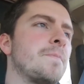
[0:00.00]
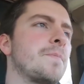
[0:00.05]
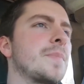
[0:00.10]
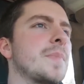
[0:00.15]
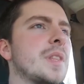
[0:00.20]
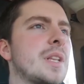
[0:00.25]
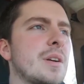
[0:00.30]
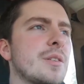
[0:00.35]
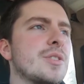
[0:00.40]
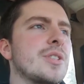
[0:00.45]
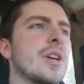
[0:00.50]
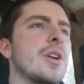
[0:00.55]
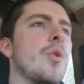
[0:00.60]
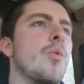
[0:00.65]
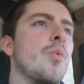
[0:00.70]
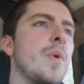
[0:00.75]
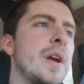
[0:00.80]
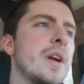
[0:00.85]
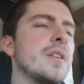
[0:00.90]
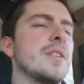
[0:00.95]
there was like a
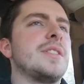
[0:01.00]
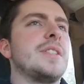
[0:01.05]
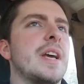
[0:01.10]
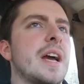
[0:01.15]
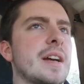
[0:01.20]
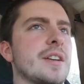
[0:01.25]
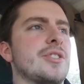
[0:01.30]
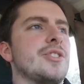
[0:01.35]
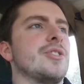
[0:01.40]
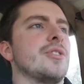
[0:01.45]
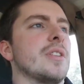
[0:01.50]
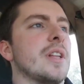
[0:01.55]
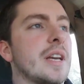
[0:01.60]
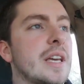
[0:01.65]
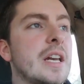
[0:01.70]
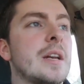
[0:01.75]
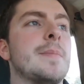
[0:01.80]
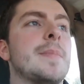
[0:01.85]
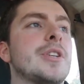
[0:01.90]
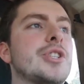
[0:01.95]
weird texture, like
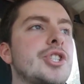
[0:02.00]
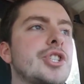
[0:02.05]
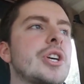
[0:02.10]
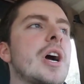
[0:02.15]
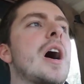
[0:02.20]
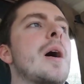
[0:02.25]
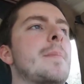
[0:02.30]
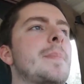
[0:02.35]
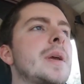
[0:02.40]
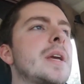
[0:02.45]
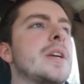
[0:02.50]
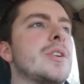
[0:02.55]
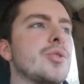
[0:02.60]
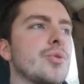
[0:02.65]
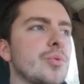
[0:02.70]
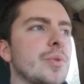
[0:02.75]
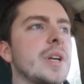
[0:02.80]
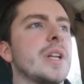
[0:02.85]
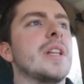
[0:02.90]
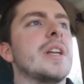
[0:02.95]
it had been shot painted
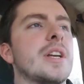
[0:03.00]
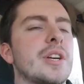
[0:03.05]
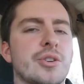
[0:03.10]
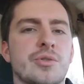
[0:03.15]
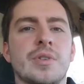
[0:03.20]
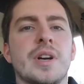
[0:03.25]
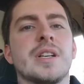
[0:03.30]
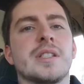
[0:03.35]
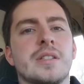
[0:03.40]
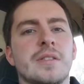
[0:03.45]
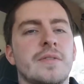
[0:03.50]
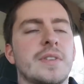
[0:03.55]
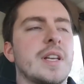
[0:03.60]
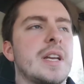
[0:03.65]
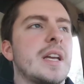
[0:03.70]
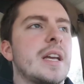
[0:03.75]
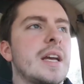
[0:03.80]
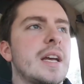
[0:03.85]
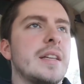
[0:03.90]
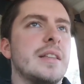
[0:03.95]
really aggressively
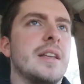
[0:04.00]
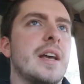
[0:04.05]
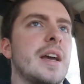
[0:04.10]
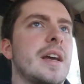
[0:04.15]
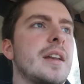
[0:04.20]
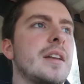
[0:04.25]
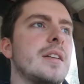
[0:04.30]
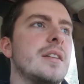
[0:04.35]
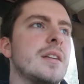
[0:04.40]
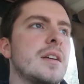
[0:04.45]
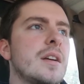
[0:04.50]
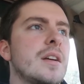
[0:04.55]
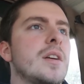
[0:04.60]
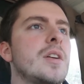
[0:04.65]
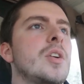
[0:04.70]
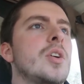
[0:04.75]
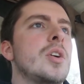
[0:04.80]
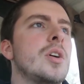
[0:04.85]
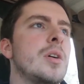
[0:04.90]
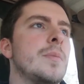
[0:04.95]
and then
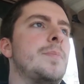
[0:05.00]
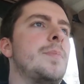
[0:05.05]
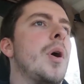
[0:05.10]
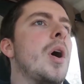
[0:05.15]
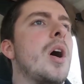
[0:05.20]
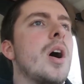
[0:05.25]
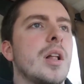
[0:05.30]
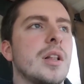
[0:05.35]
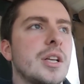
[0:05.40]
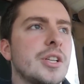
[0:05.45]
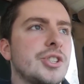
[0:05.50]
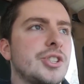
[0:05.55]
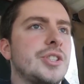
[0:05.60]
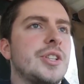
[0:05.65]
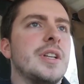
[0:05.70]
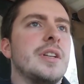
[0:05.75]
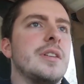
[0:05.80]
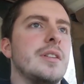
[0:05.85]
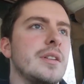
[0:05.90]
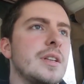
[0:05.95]
polished,
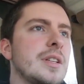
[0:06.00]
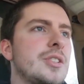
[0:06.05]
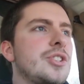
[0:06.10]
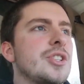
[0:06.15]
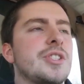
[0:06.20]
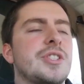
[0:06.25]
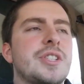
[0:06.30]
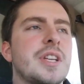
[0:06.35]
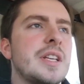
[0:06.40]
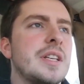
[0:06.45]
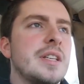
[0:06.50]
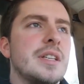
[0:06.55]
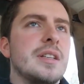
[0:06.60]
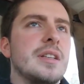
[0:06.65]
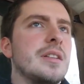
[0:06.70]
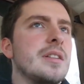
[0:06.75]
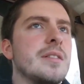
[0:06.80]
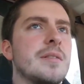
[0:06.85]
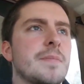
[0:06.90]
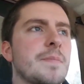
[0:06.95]
and it just didn't,
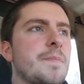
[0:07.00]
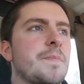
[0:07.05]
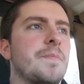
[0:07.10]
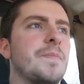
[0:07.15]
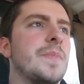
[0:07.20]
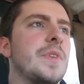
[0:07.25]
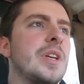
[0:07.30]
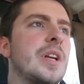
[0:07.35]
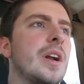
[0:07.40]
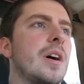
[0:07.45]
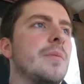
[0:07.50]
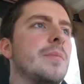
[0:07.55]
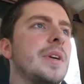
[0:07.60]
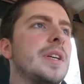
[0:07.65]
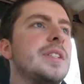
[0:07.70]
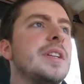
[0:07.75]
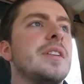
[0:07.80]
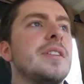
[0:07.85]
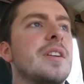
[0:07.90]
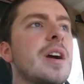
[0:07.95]

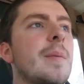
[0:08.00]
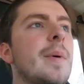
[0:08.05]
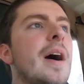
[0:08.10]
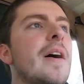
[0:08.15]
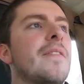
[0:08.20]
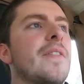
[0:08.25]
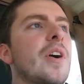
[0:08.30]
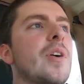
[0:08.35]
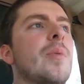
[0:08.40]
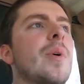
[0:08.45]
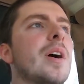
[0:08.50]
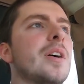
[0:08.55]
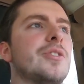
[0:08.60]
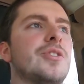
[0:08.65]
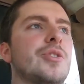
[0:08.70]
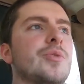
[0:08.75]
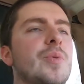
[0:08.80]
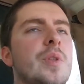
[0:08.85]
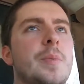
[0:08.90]
it didn't come out very well just with a